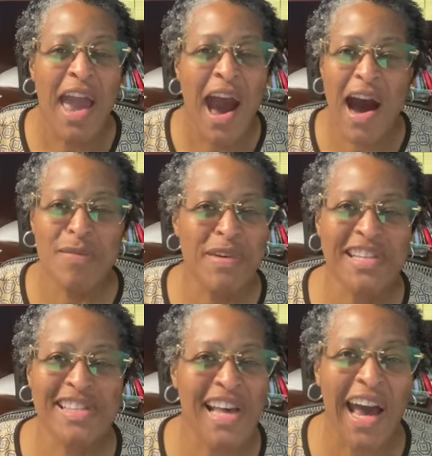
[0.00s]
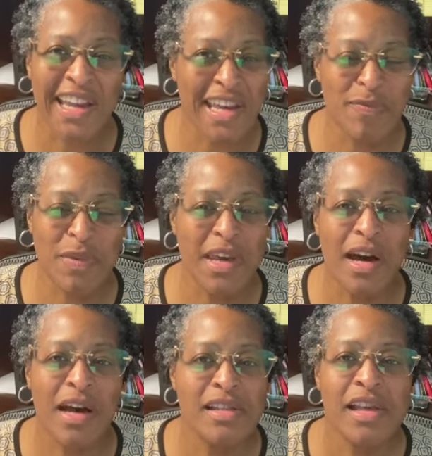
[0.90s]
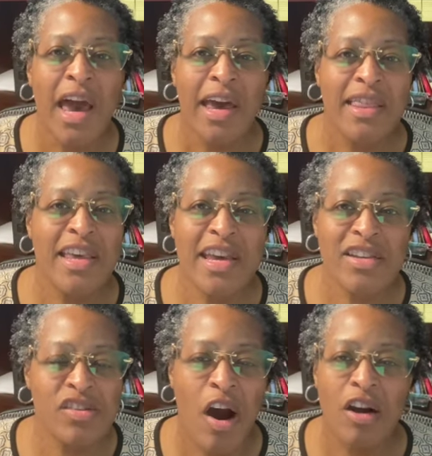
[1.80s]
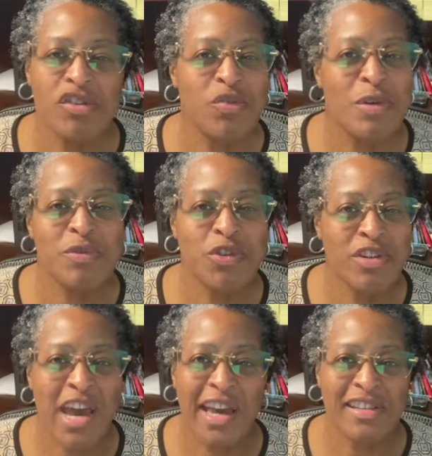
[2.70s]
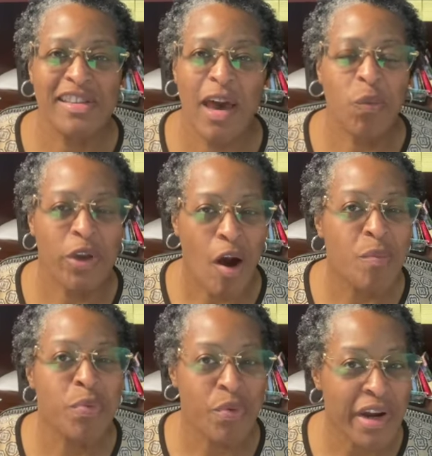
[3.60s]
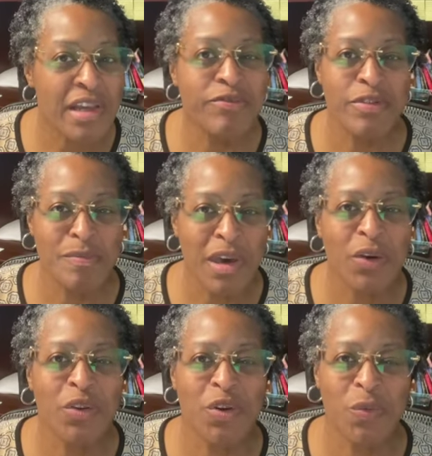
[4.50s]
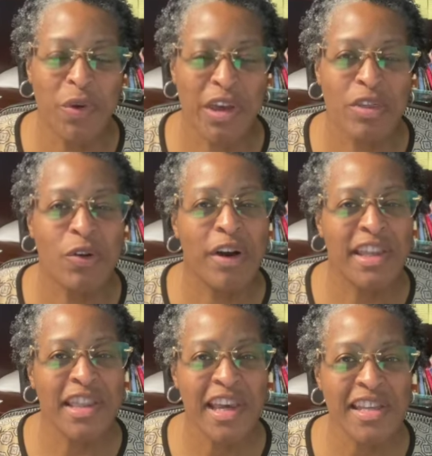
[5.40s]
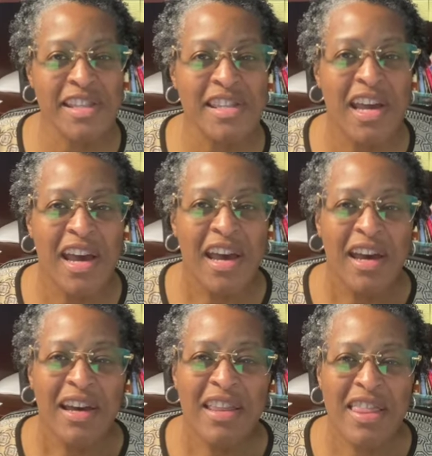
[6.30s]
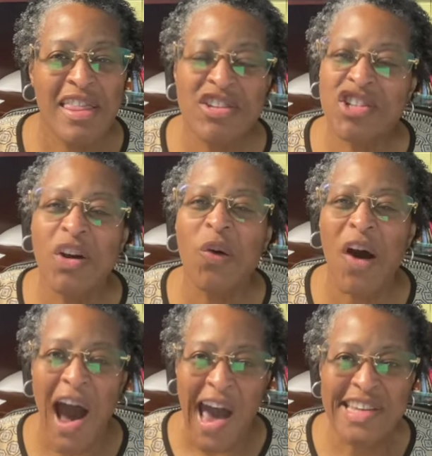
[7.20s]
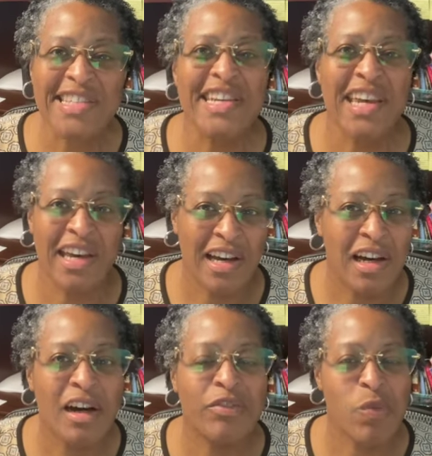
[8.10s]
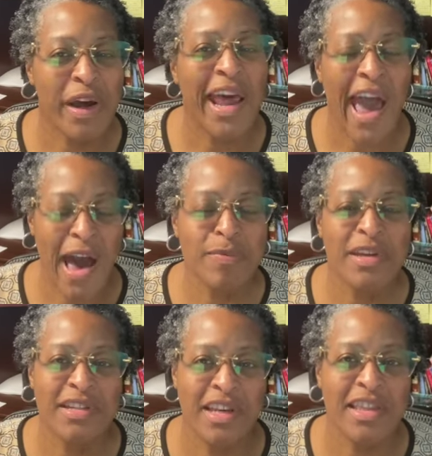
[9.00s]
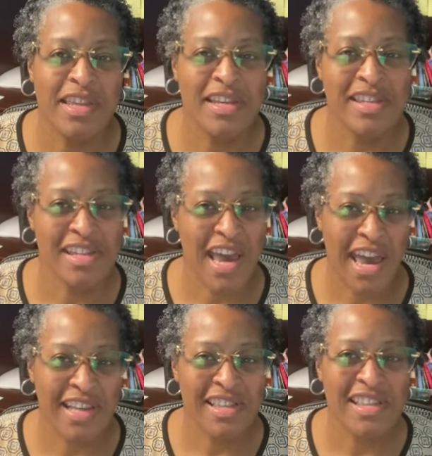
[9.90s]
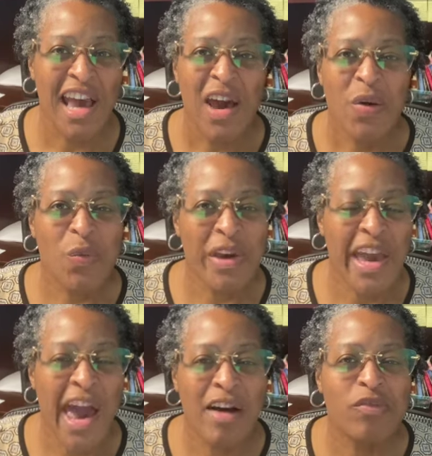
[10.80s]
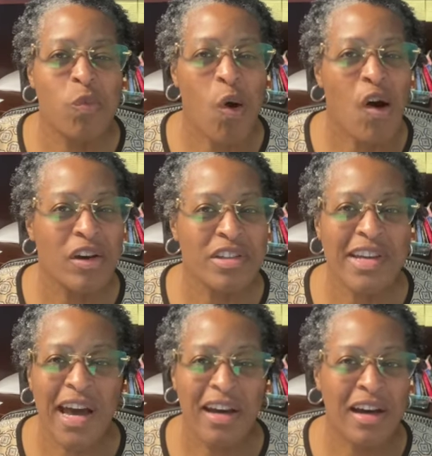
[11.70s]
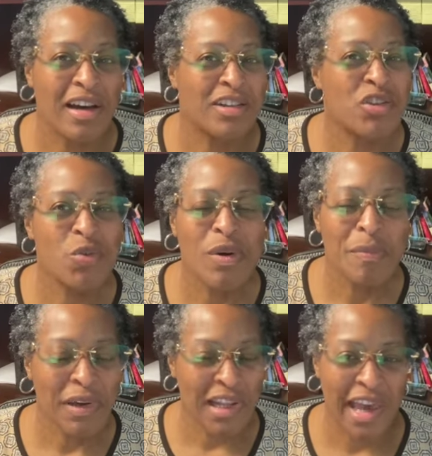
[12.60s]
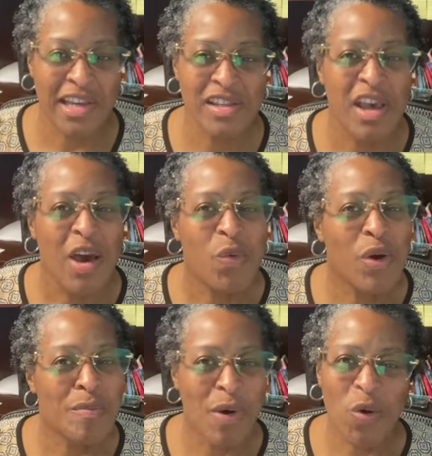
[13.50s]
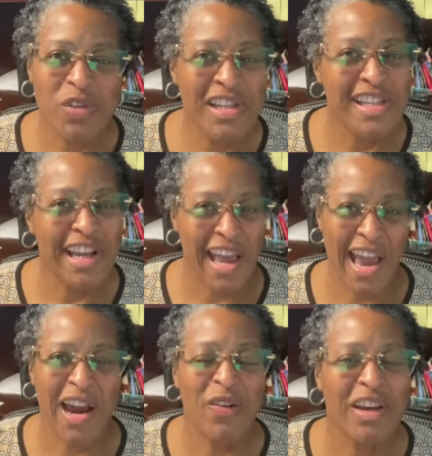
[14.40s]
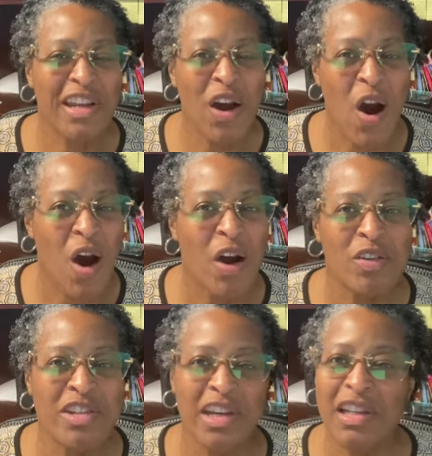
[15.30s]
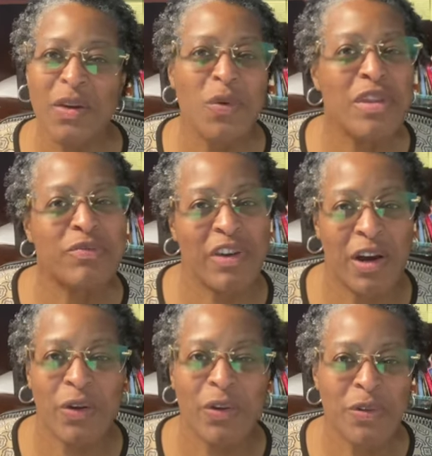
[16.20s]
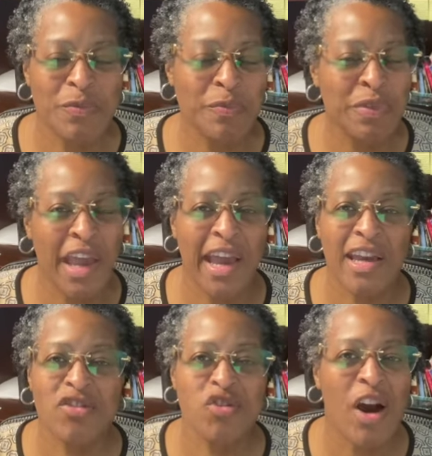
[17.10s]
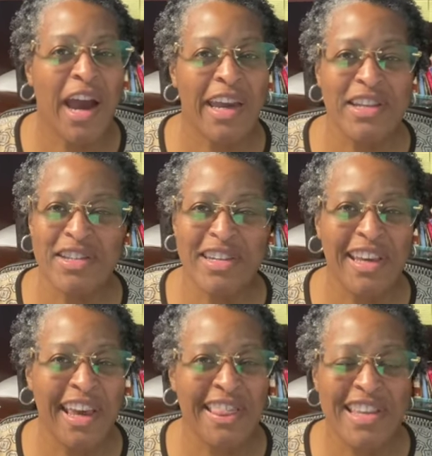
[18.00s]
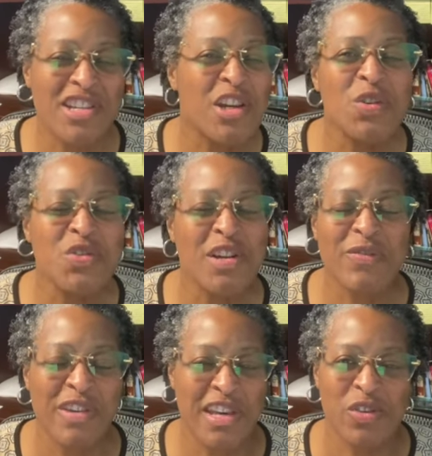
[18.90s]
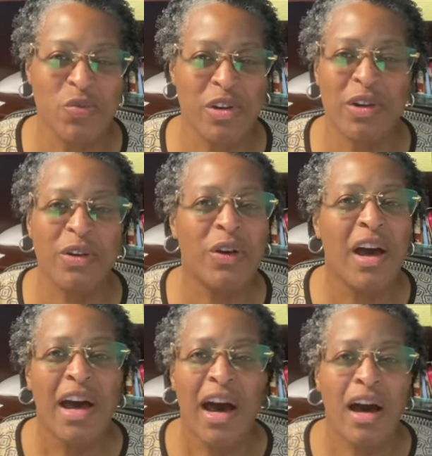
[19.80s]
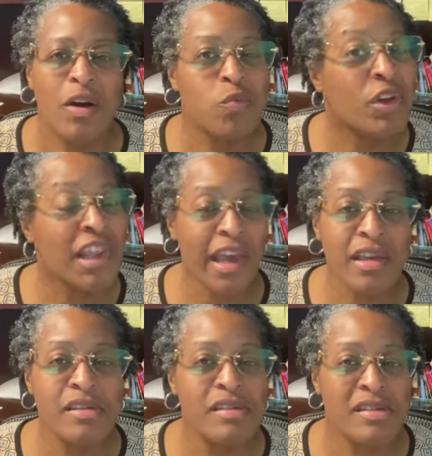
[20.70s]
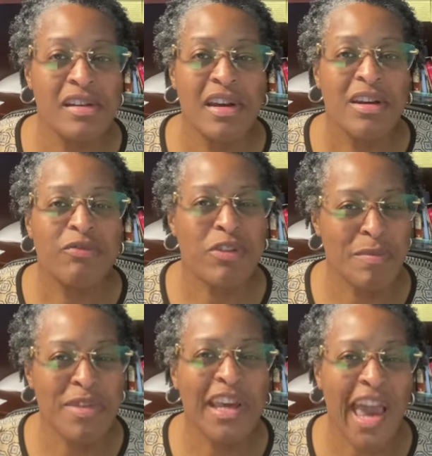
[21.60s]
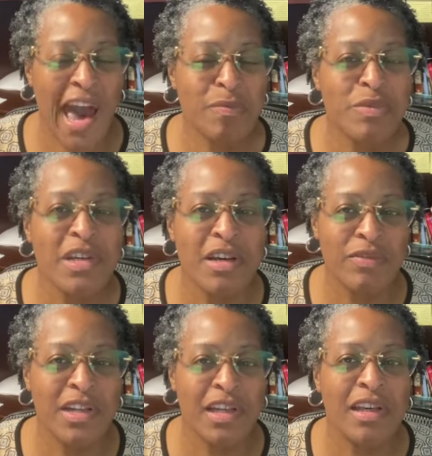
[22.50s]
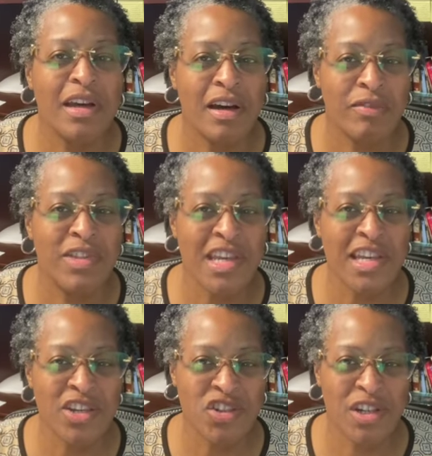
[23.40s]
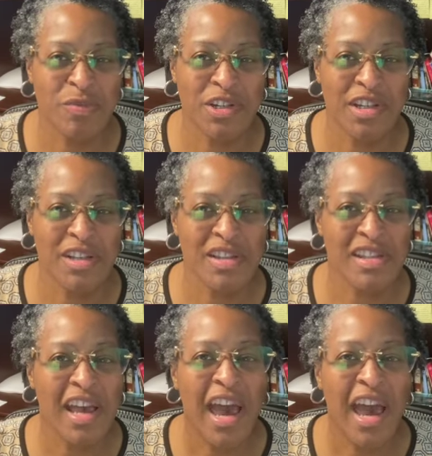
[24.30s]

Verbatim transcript: I'm excited because these are scripture texts that we are pretty familiar with, or at least the general idea of what happened in these texts. We have walked uh, to a place where Moses and Aaron are dealing with Pharaoh and trying to get the children of Israel uh, released from the captivity of the Egyptians.